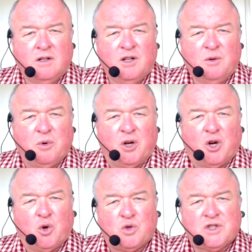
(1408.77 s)
But it
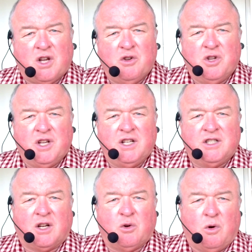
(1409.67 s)
also needs
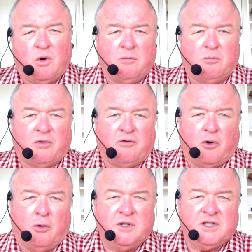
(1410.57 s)
equivalent
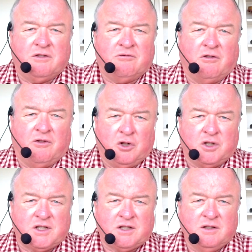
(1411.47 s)
performance in reverse,